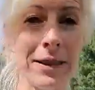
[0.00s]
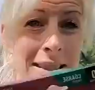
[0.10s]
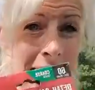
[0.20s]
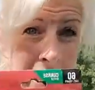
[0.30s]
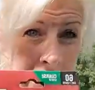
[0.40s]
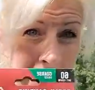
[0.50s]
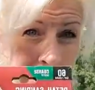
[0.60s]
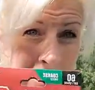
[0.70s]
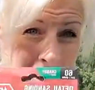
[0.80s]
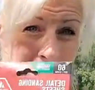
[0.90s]
to sand it
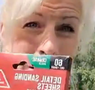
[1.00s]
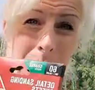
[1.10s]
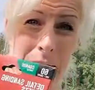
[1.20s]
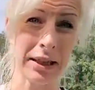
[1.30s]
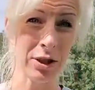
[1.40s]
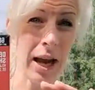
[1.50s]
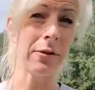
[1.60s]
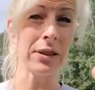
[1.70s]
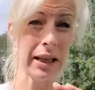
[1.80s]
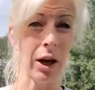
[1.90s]
because you have
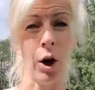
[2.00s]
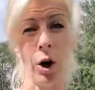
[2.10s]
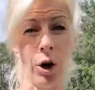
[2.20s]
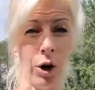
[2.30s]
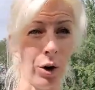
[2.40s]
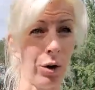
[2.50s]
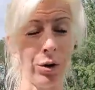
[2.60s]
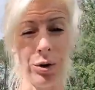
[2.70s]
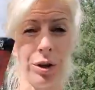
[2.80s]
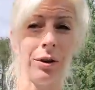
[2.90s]
to get
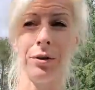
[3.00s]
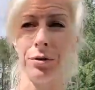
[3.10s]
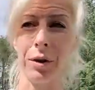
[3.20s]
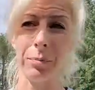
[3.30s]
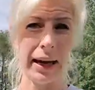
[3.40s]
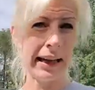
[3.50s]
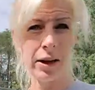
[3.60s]
all of the paint